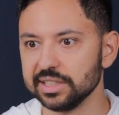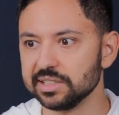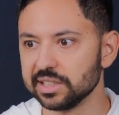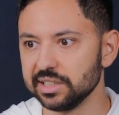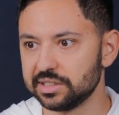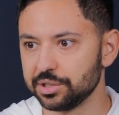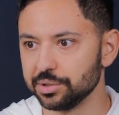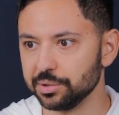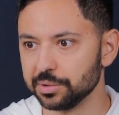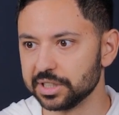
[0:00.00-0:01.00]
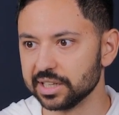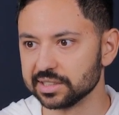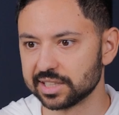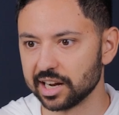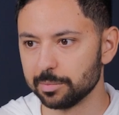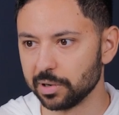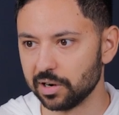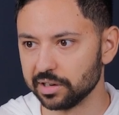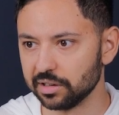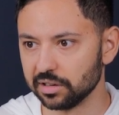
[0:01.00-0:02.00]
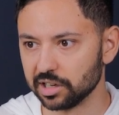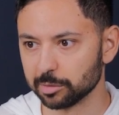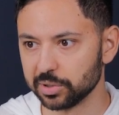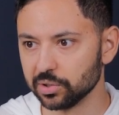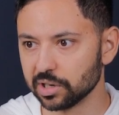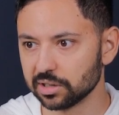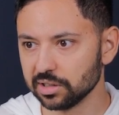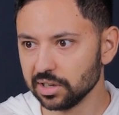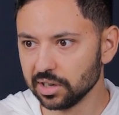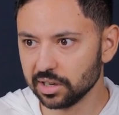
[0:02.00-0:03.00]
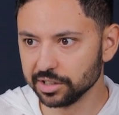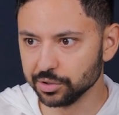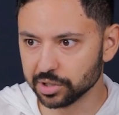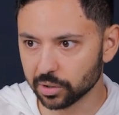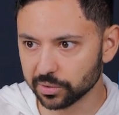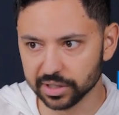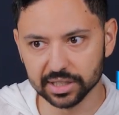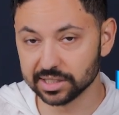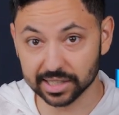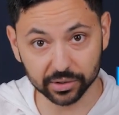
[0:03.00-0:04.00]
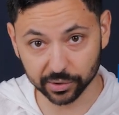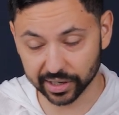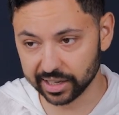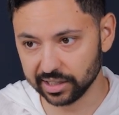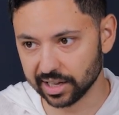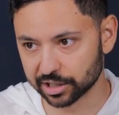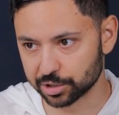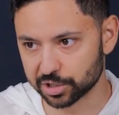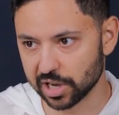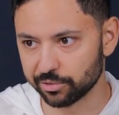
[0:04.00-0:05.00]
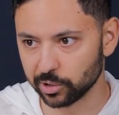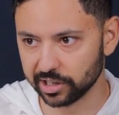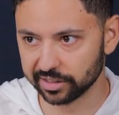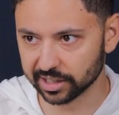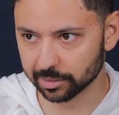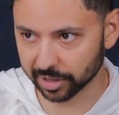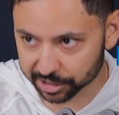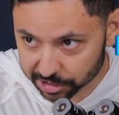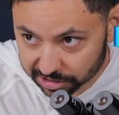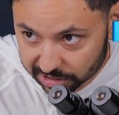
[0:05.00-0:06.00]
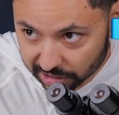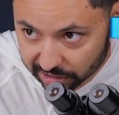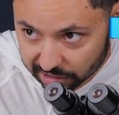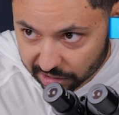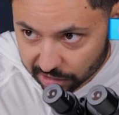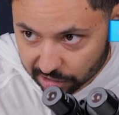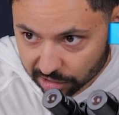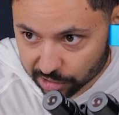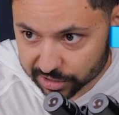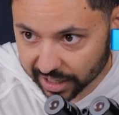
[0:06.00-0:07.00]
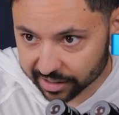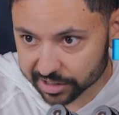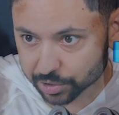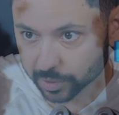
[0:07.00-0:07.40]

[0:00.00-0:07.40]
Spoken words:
easy to get it set up on a computer. You don't need to download any extra software or anything. I'm actually just going to close out of this